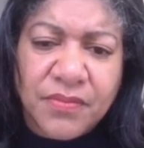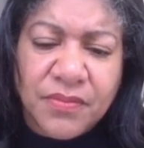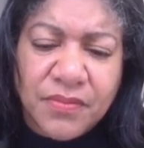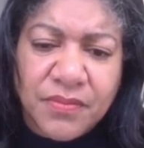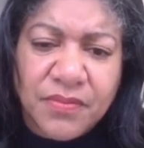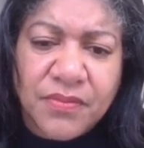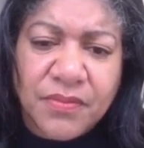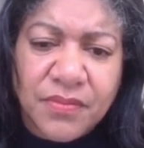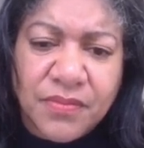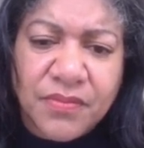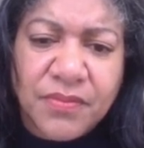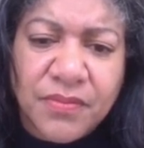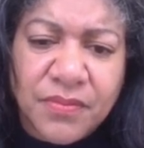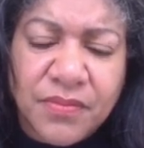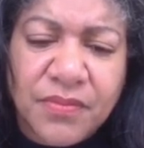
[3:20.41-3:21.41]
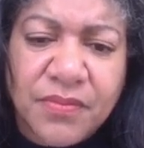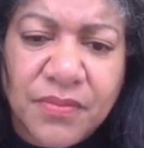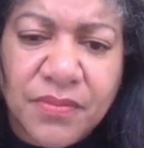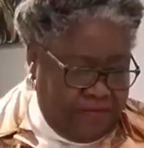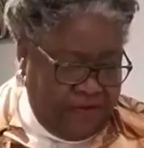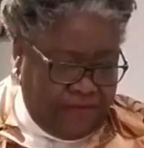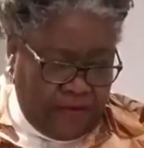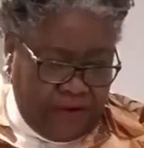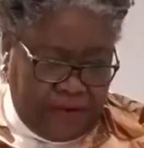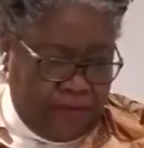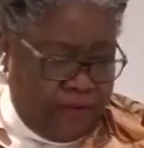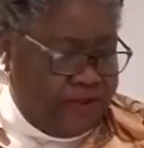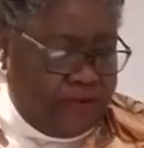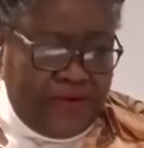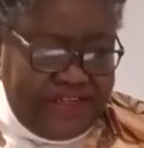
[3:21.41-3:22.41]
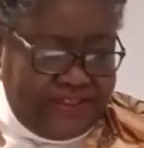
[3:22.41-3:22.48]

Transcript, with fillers: known as Africville before it